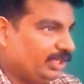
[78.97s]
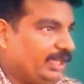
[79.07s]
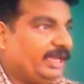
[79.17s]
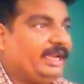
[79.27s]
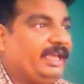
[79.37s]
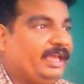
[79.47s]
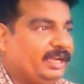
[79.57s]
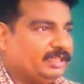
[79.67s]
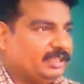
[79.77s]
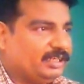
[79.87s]
and
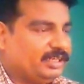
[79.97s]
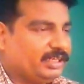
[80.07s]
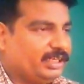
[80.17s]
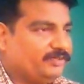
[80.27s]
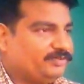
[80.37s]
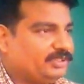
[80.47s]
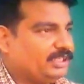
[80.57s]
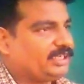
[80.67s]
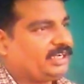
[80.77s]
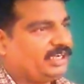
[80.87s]
another, if
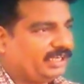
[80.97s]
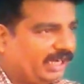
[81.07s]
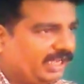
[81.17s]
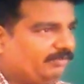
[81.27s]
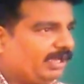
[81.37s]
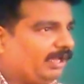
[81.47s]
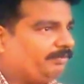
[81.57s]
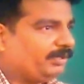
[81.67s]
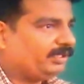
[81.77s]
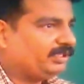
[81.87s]
the crime
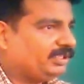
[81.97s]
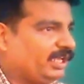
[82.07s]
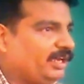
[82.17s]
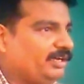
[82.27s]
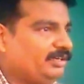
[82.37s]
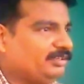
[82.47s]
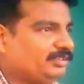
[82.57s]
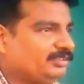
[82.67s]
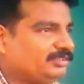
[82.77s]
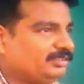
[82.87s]
happened, then
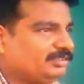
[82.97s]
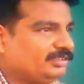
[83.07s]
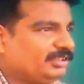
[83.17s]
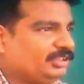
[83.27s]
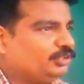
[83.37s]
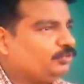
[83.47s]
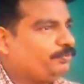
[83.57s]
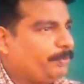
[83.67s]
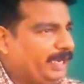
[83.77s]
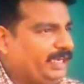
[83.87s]
to
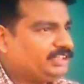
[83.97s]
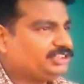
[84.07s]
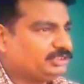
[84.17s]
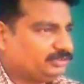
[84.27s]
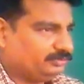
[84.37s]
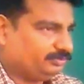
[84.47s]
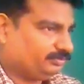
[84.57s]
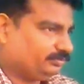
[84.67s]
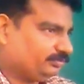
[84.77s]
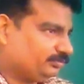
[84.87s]
punish
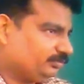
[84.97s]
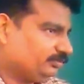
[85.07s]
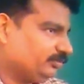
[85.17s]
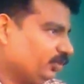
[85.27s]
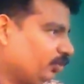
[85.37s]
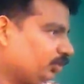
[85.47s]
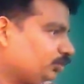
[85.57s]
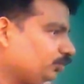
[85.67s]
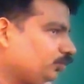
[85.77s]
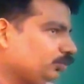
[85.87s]
or
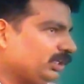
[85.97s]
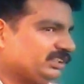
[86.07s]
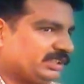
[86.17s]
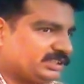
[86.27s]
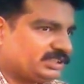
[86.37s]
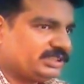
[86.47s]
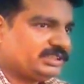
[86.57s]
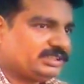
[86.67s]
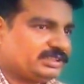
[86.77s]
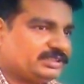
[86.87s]
to do the
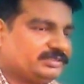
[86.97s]
justice.